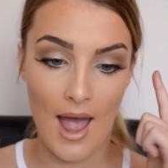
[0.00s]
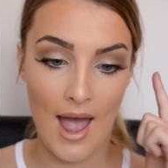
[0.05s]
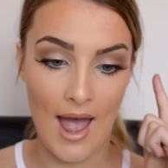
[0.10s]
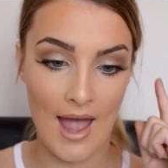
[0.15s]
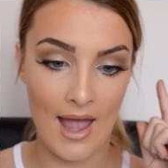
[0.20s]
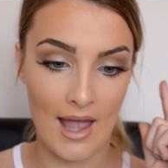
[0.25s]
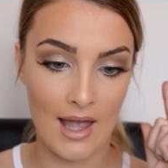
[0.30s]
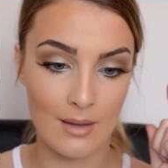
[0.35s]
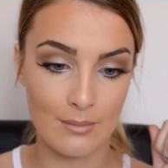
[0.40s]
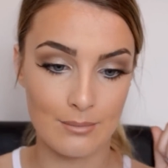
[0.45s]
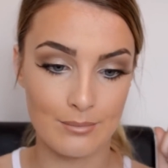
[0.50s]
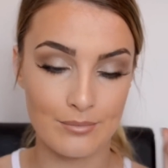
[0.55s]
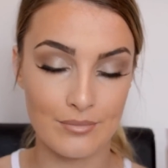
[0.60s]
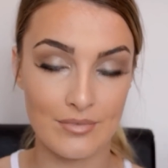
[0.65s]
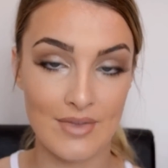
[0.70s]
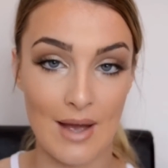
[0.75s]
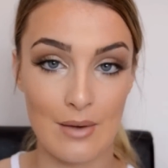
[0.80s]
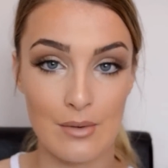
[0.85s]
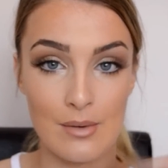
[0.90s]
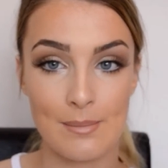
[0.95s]

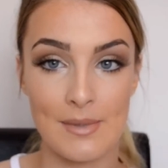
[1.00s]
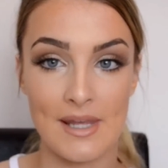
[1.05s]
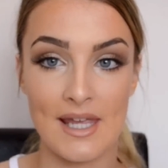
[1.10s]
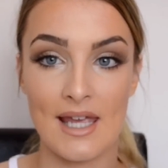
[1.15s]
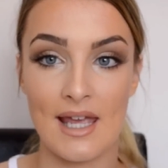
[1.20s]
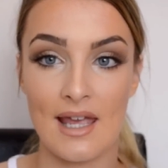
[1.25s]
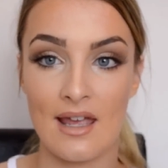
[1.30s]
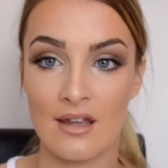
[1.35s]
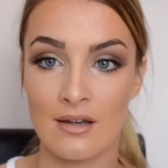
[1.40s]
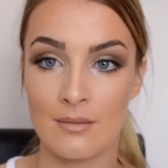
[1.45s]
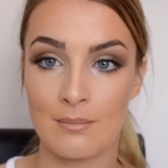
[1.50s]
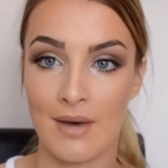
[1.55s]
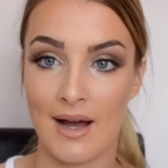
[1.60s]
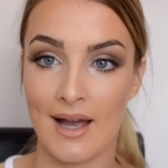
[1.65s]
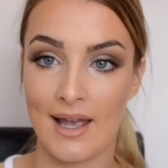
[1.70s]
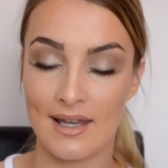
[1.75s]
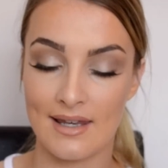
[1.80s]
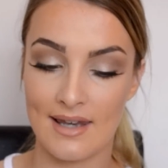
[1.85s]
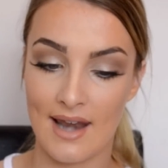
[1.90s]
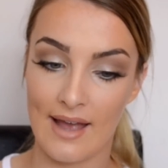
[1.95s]
That will be in
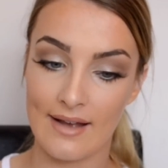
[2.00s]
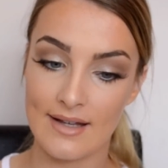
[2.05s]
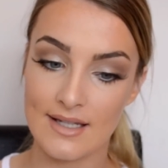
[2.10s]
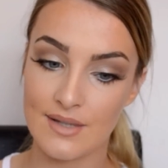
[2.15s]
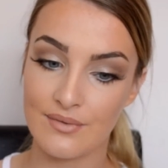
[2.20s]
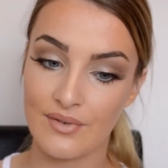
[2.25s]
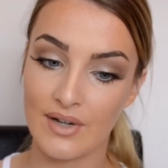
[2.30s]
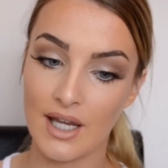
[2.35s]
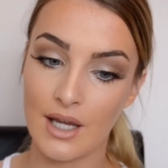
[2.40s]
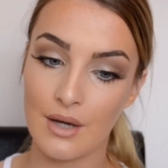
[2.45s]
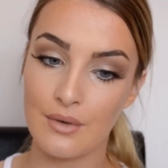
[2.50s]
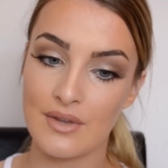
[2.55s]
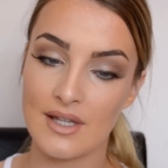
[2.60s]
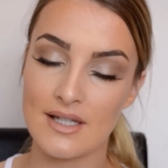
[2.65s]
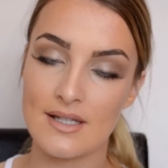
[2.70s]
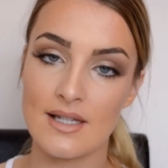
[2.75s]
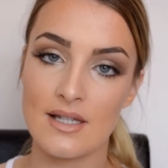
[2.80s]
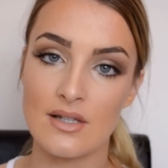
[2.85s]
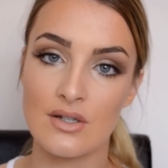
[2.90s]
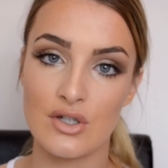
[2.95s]
my next video.
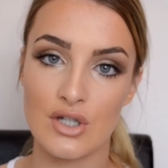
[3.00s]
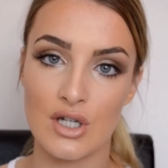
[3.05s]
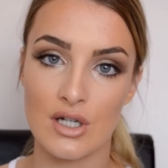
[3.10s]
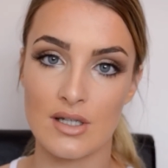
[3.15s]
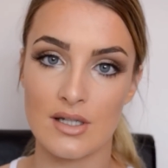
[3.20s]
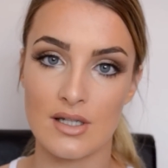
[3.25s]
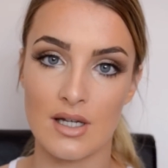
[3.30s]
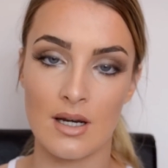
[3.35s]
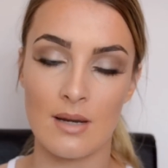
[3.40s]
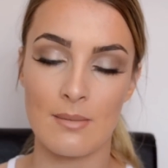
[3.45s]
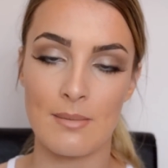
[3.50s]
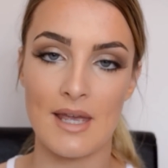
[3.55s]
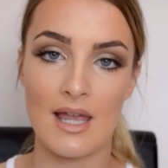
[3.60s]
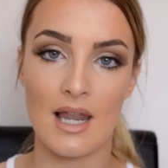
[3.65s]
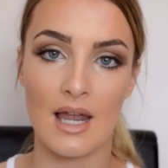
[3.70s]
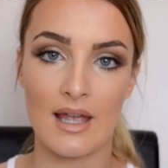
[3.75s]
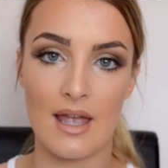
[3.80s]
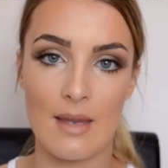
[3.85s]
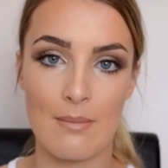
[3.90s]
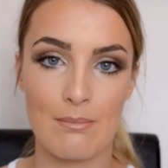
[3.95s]
This is just going to be
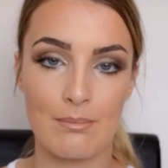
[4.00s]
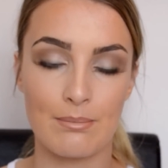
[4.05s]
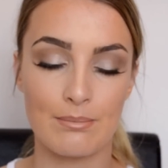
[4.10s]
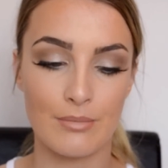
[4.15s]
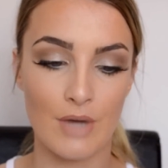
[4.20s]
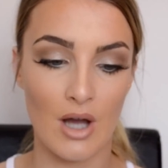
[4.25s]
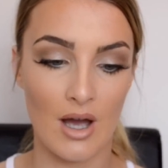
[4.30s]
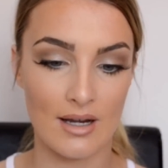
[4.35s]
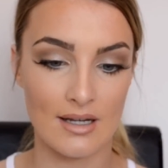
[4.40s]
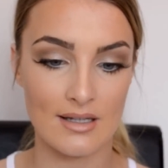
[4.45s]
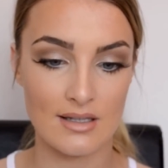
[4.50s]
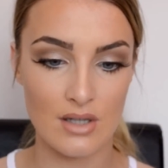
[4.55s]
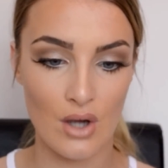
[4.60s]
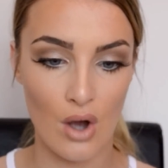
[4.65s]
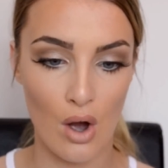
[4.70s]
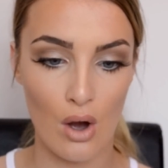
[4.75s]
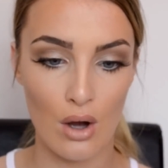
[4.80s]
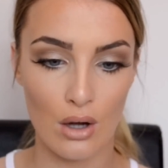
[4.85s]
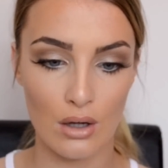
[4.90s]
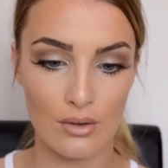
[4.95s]
like a kind of
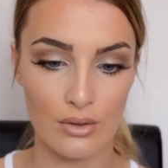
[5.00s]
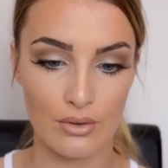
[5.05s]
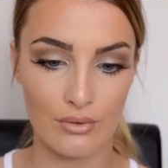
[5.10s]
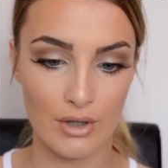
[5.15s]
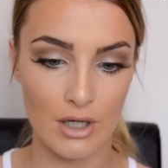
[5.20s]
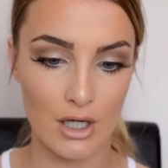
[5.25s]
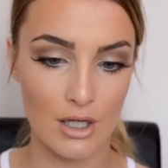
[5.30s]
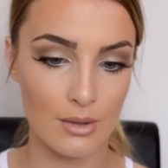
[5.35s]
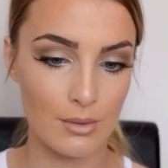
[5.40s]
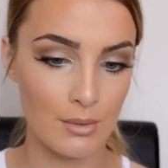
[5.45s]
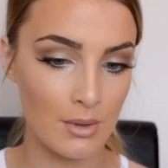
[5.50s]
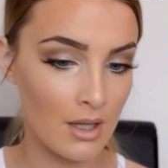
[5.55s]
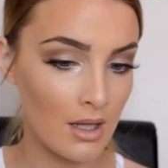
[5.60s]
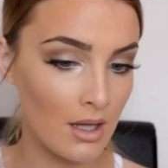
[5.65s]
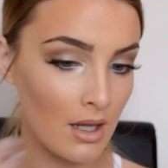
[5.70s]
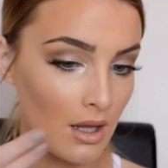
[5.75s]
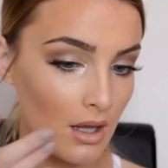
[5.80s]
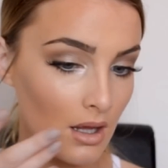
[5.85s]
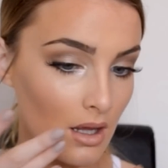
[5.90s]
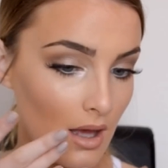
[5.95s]
talk through
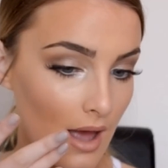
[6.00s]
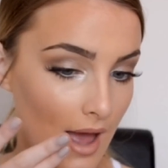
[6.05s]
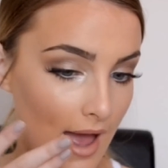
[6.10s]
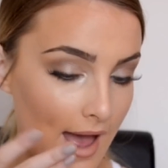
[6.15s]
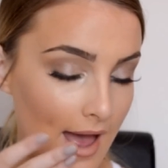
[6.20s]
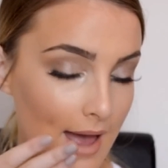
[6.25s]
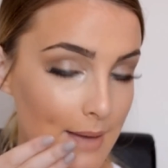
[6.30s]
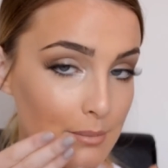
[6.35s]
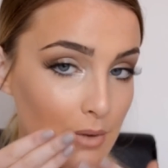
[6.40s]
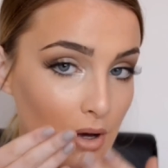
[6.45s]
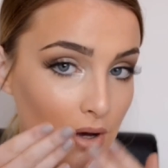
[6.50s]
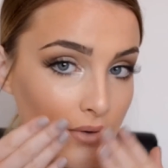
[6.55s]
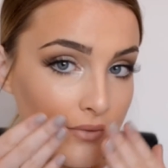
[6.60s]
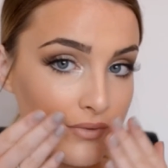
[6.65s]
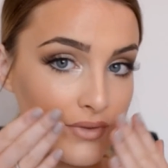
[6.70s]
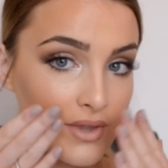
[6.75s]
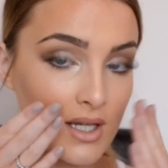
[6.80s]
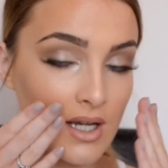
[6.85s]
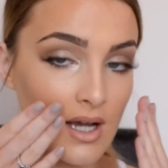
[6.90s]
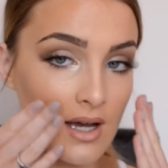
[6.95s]

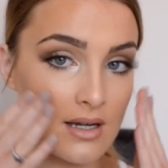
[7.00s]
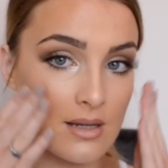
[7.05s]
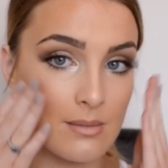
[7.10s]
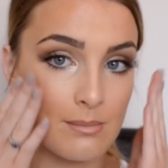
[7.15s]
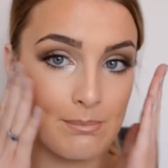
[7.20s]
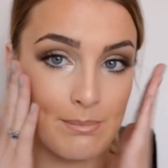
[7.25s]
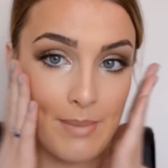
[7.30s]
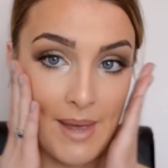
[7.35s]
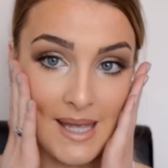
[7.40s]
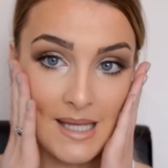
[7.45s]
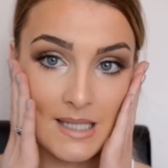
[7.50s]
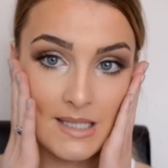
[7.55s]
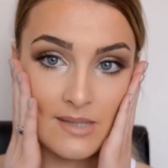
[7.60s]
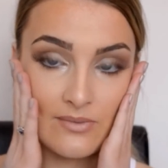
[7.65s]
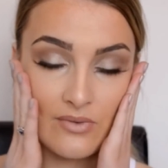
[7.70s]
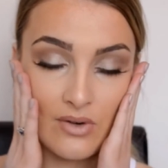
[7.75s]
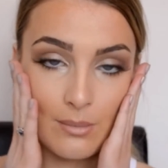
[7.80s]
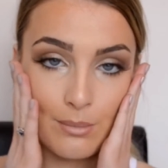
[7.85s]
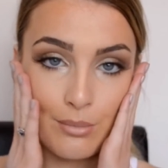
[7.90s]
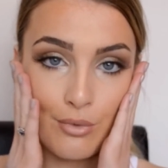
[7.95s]
of the kind of base
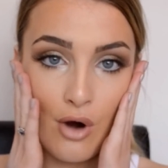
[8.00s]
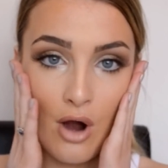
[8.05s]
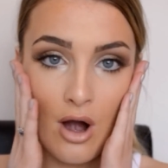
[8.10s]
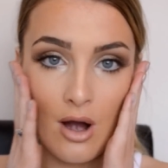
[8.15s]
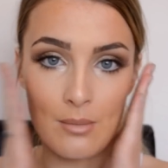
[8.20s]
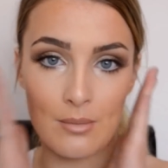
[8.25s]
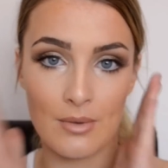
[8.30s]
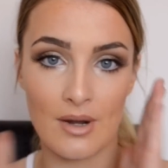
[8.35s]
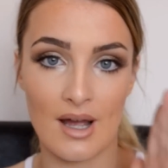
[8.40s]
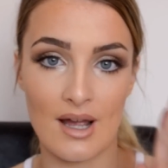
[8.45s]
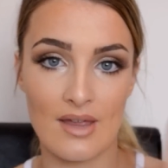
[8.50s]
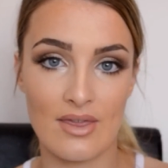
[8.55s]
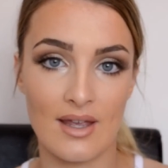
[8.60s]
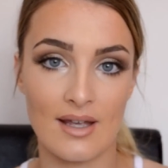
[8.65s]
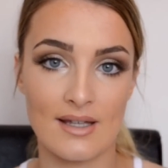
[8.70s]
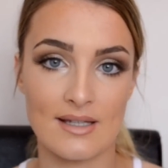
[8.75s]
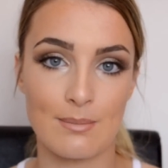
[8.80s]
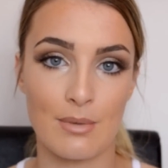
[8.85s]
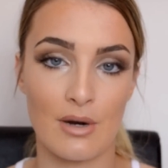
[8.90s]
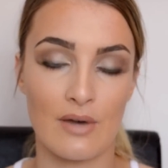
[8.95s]
for prom, what I
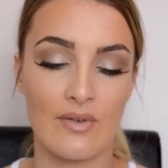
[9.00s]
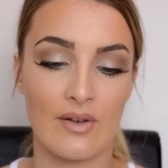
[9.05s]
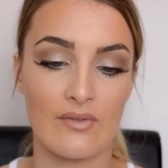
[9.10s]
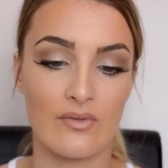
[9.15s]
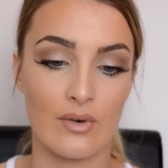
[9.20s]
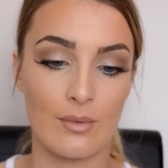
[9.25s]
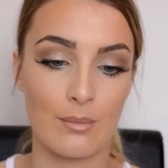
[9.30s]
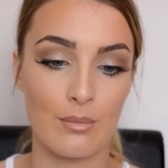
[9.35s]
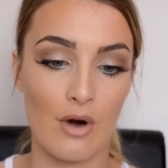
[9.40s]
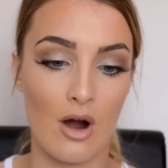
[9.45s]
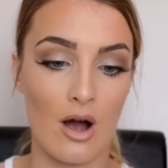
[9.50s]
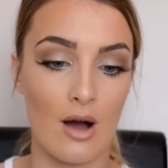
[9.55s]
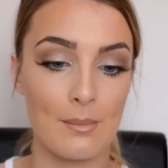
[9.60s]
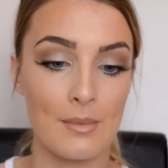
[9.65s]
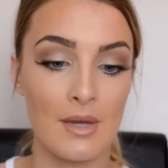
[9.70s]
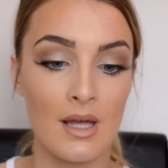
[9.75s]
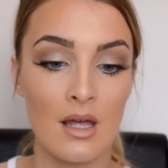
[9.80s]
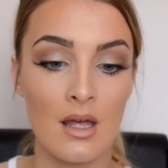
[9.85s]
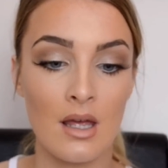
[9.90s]
think is perfect for prom.